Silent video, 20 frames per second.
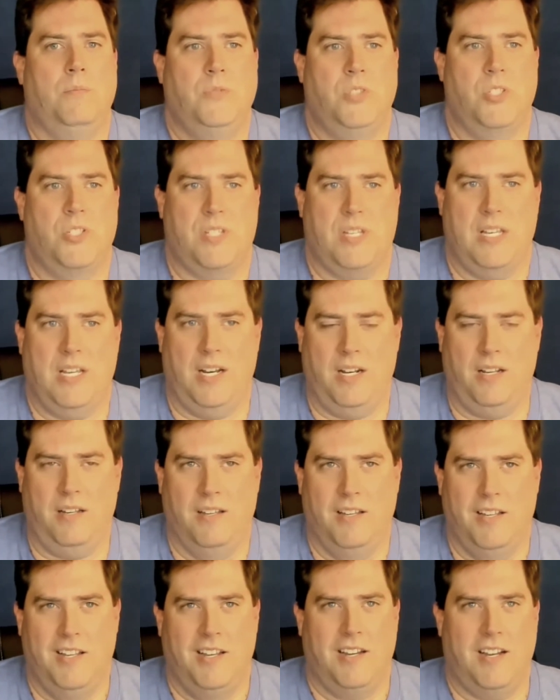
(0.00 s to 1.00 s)
Just kind
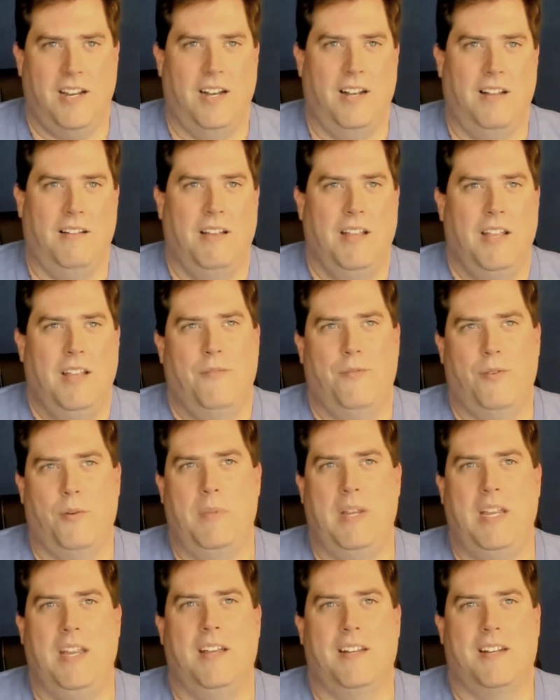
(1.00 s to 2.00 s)
of, for
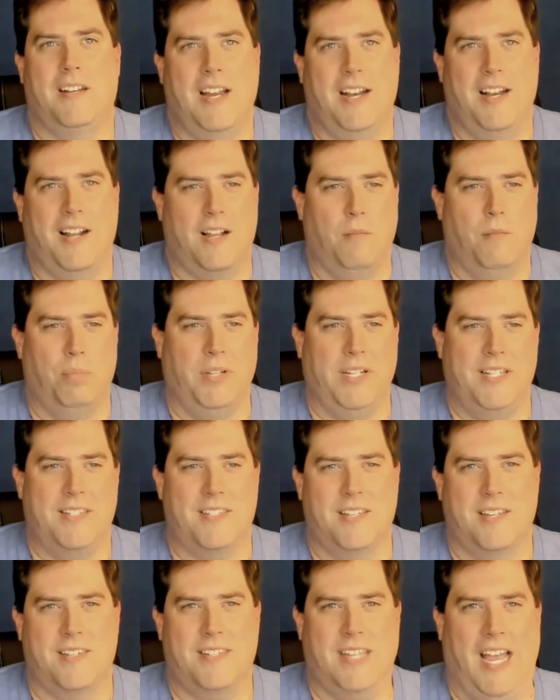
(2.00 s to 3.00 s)
me, it kind of completes
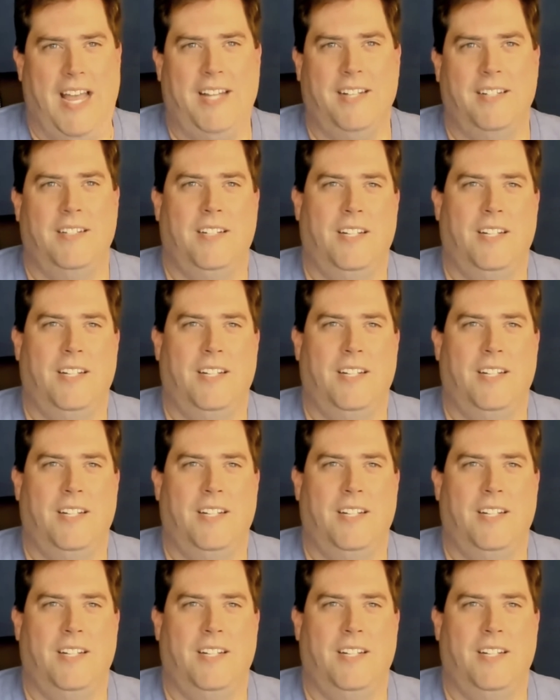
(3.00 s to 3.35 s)
the set,